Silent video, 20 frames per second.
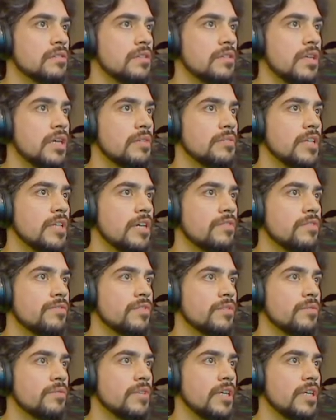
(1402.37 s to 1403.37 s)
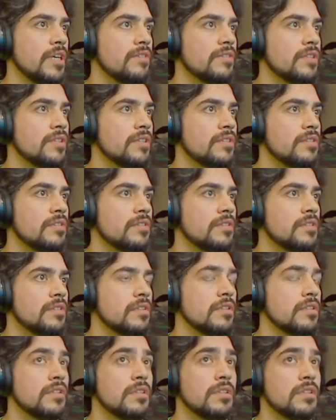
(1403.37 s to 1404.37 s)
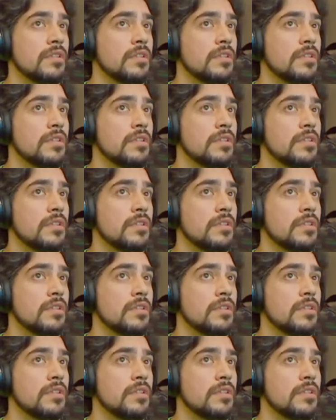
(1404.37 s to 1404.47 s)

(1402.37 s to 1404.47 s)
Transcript: I'm down for you whatever. my attention.